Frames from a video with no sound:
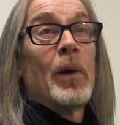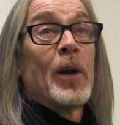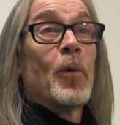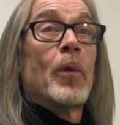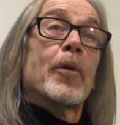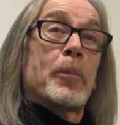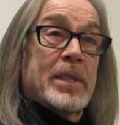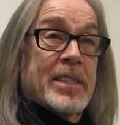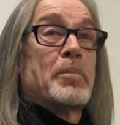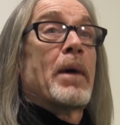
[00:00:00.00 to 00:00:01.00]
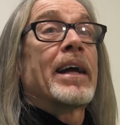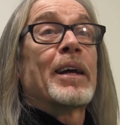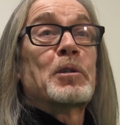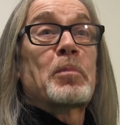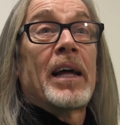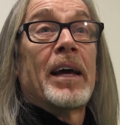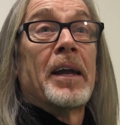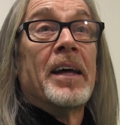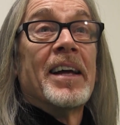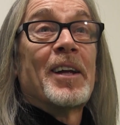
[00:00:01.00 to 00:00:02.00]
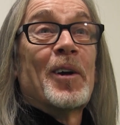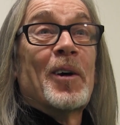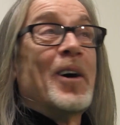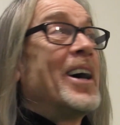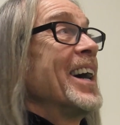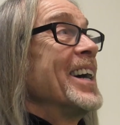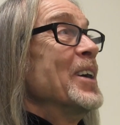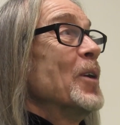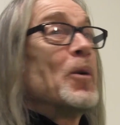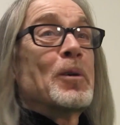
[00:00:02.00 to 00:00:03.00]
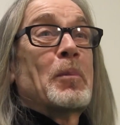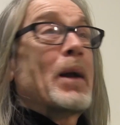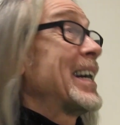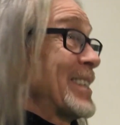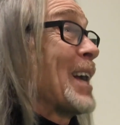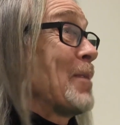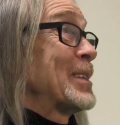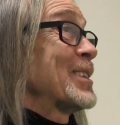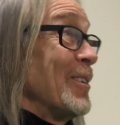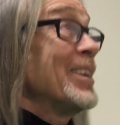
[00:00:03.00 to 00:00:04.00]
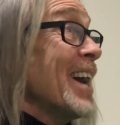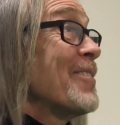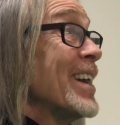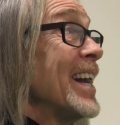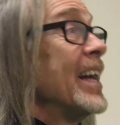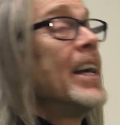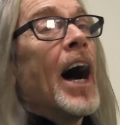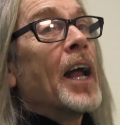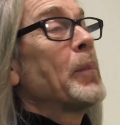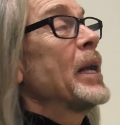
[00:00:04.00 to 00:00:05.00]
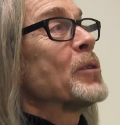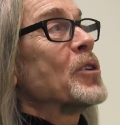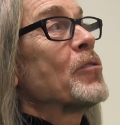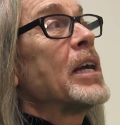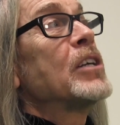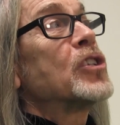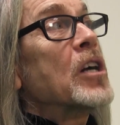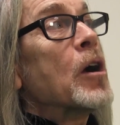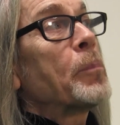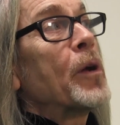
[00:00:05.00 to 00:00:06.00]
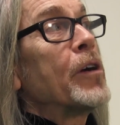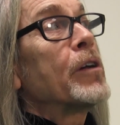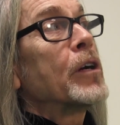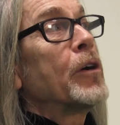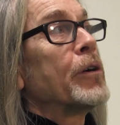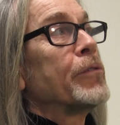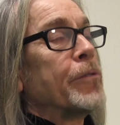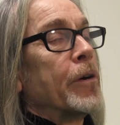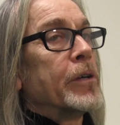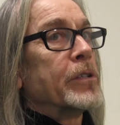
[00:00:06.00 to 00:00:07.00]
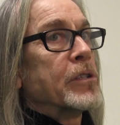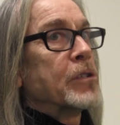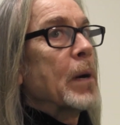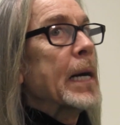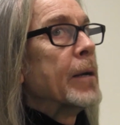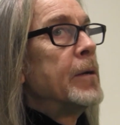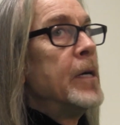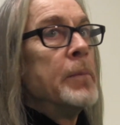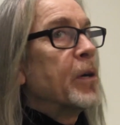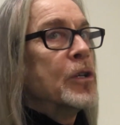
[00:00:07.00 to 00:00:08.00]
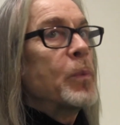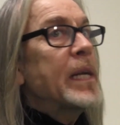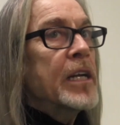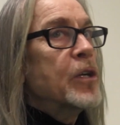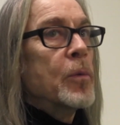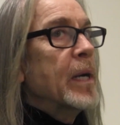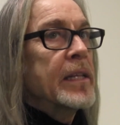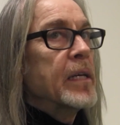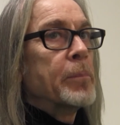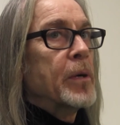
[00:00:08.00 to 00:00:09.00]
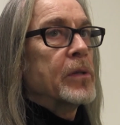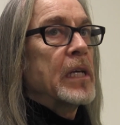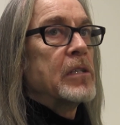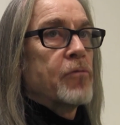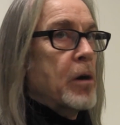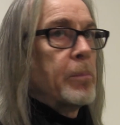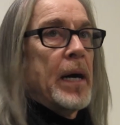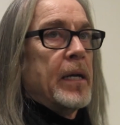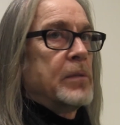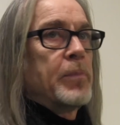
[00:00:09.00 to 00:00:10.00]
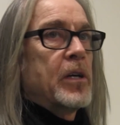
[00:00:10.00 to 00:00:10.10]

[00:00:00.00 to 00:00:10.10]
we know we're up at St. Michael's playing, you know, or the Black Sabbath stuff. Yeah, really. And I mean, it was a real sharp learning curve for us as well, because we didn't know anything about these rock bands,